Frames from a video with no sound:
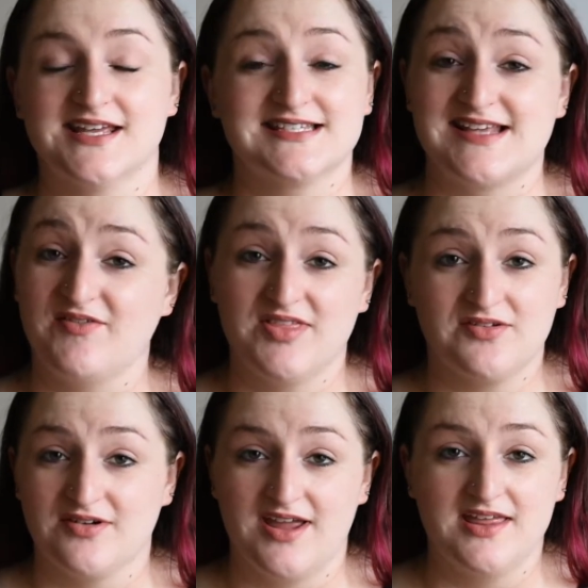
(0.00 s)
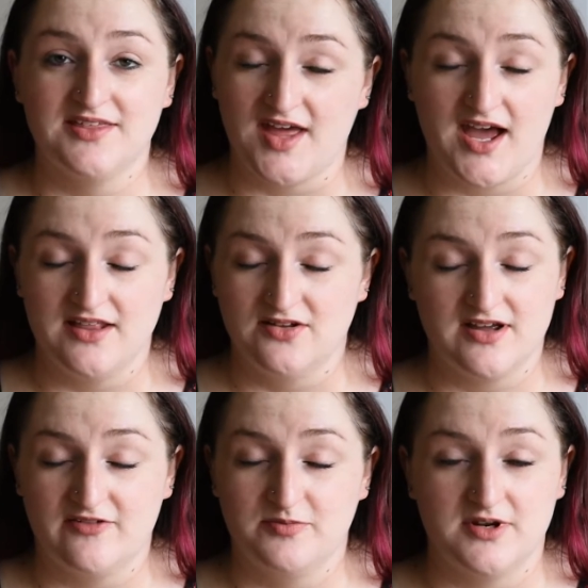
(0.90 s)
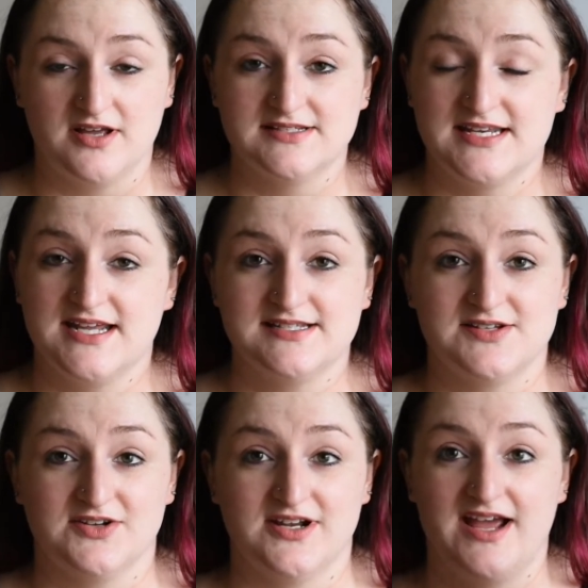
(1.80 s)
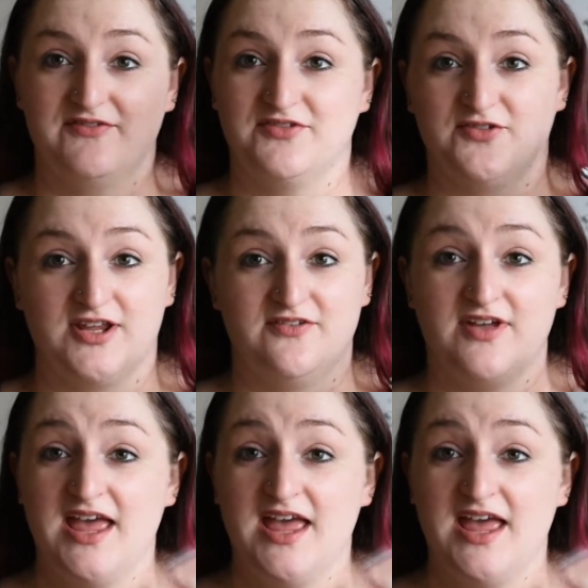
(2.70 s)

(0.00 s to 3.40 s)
7th or 8th eye look I've put on today, so you're going to have to forgive